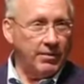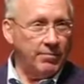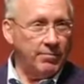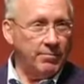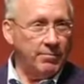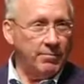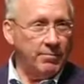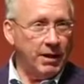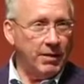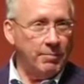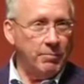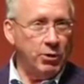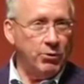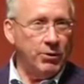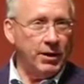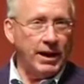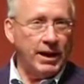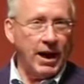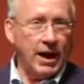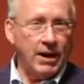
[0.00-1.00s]
and made a
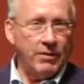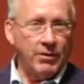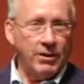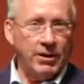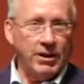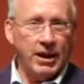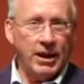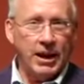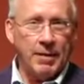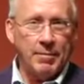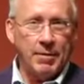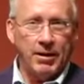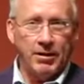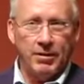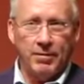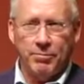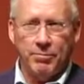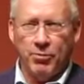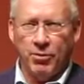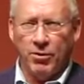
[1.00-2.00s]
Buick out of it, and it came out
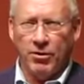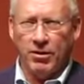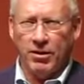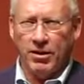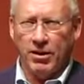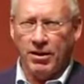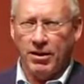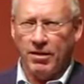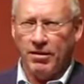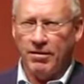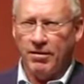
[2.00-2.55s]
in the book,